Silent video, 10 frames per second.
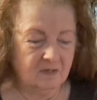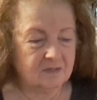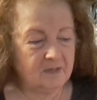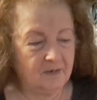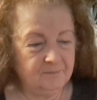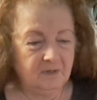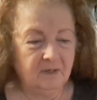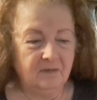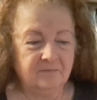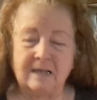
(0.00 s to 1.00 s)
So
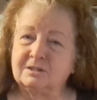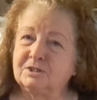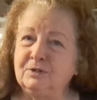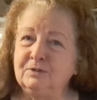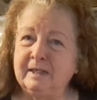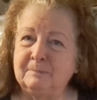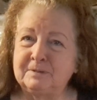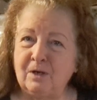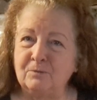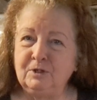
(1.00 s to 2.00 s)
that's 2 tips
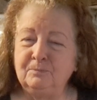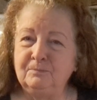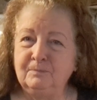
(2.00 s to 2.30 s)
on you